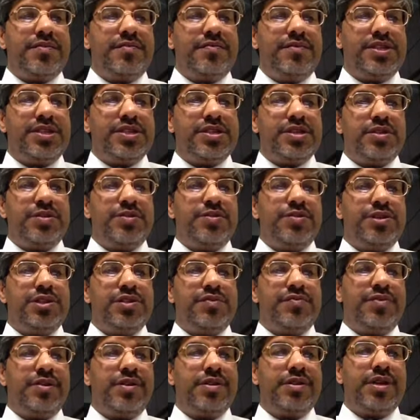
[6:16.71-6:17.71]
which are used
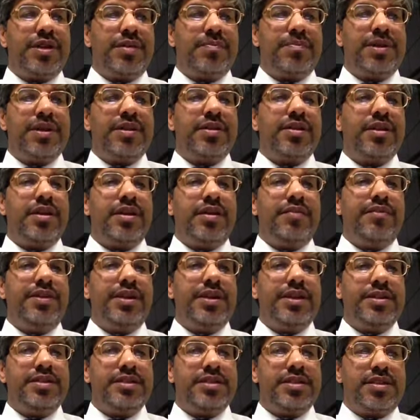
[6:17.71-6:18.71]
for keeping the
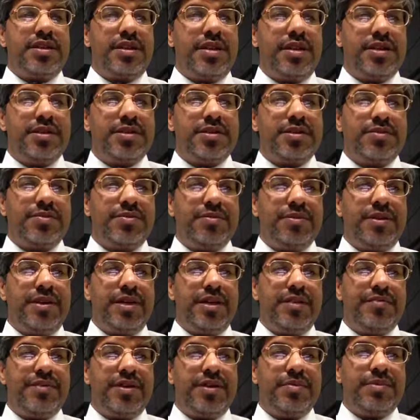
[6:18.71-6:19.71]
evidence related to the
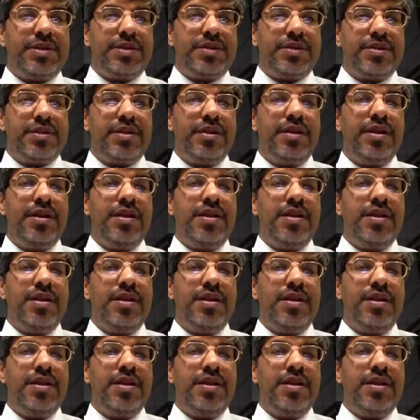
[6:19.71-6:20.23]
environmental